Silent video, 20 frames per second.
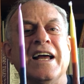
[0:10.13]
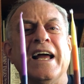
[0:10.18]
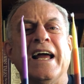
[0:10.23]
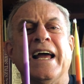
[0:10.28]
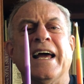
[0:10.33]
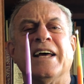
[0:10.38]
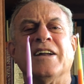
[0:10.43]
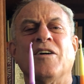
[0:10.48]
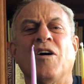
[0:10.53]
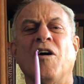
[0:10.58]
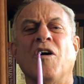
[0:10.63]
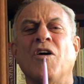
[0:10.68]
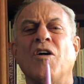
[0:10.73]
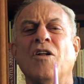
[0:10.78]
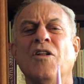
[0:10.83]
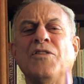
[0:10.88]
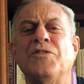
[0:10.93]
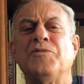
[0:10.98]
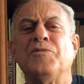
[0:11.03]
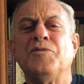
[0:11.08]
and
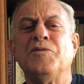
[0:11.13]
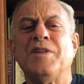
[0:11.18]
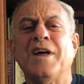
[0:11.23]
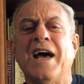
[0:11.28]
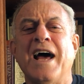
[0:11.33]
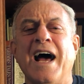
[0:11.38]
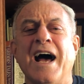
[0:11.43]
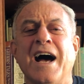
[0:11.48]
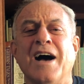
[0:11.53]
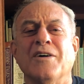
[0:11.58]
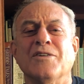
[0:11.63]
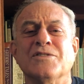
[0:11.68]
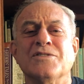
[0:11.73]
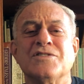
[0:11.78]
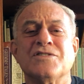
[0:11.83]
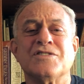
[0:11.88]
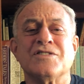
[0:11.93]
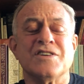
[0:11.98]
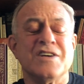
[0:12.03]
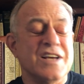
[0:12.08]
all through the
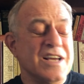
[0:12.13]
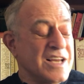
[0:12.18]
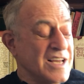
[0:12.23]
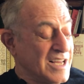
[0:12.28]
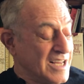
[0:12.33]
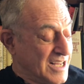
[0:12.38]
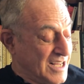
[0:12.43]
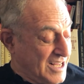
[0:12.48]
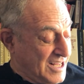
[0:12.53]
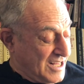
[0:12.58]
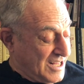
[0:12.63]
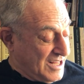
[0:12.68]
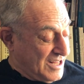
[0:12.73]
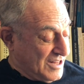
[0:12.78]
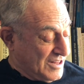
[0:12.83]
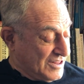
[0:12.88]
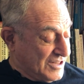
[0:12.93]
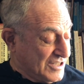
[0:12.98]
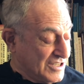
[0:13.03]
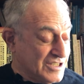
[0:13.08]
house,
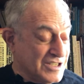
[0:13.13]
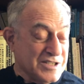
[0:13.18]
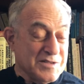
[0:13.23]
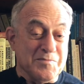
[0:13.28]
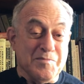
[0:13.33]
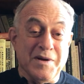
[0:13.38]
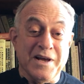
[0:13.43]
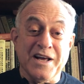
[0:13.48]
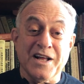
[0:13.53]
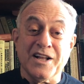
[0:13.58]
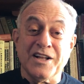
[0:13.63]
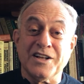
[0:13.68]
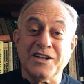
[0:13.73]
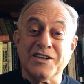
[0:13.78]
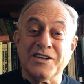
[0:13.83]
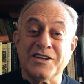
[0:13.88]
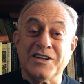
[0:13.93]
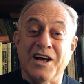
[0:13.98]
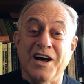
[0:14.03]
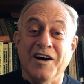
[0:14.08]
the
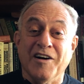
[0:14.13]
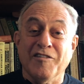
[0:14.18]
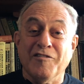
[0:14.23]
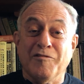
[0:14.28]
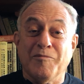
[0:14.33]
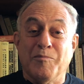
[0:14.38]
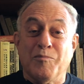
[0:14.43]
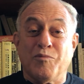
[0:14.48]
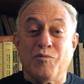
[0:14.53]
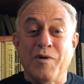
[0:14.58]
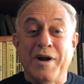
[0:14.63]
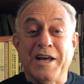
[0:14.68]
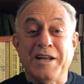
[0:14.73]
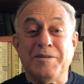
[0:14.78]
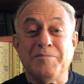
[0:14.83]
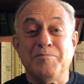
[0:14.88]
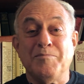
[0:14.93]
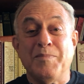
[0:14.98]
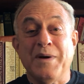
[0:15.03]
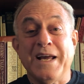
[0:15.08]
smell of
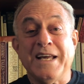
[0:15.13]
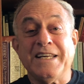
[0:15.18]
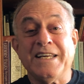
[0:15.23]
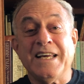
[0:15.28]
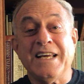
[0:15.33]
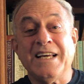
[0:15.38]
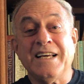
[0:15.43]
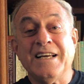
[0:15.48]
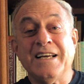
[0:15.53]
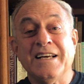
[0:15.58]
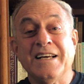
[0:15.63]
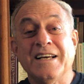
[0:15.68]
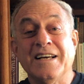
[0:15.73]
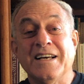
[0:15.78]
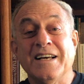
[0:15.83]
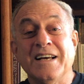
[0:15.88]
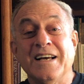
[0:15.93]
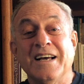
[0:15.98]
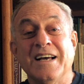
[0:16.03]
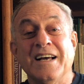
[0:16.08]
bread baking
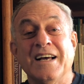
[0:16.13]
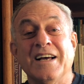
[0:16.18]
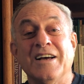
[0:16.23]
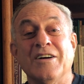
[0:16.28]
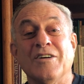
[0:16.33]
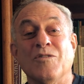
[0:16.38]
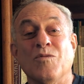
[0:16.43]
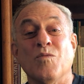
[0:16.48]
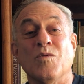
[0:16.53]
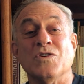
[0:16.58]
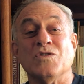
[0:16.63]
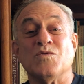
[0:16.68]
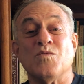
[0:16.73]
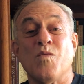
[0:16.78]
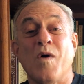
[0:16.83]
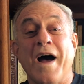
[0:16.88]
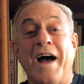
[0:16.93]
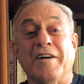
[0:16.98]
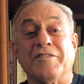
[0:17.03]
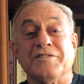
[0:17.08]
was
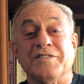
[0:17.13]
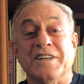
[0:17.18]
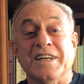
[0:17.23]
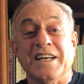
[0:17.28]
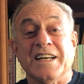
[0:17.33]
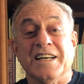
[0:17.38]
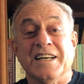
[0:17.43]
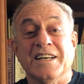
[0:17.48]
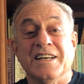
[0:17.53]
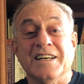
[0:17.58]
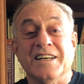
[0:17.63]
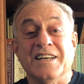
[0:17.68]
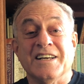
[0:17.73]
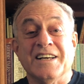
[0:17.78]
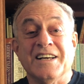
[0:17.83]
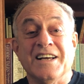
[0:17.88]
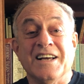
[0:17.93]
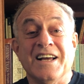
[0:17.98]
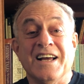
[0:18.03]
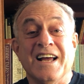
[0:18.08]
wafting,
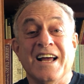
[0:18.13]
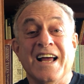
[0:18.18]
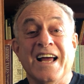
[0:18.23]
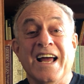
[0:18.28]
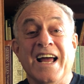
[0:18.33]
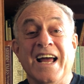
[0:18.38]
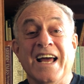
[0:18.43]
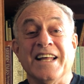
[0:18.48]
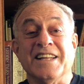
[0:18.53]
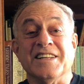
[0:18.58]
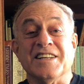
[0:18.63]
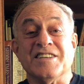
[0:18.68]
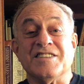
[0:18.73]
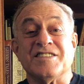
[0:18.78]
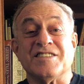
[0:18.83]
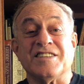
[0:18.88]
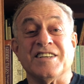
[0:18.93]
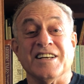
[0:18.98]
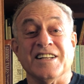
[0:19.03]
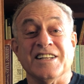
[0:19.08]
and the
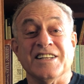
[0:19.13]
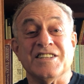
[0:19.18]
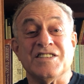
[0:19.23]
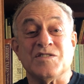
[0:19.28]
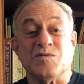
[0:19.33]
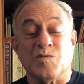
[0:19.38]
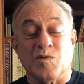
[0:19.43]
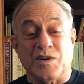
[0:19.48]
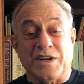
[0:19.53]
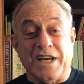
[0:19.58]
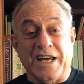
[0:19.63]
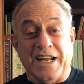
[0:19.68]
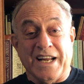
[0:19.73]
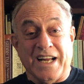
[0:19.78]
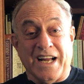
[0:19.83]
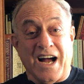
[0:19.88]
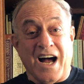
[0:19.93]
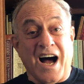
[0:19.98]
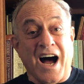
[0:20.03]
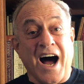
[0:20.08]
skillets were getting
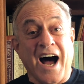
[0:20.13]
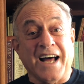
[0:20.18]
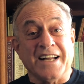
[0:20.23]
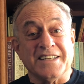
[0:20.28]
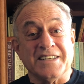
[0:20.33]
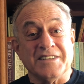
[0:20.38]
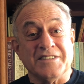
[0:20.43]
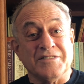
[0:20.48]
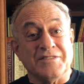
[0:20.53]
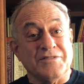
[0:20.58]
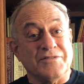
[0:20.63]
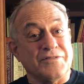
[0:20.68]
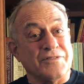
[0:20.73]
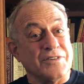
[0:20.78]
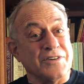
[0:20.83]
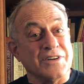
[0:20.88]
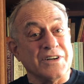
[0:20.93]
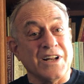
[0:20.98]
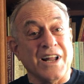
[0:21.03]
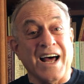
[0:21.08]
hot
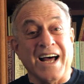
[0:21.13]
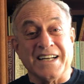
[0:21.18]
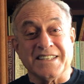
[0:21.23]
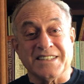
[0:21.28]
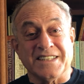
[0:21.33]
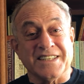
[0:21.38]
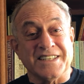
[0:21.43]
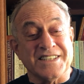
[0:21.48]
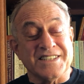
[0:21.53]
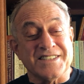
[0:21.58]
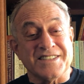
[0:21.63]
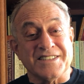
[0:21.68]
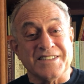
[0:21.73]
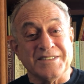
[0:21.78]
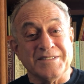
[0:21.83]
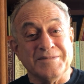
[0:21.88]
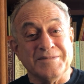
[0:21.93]
for latkes.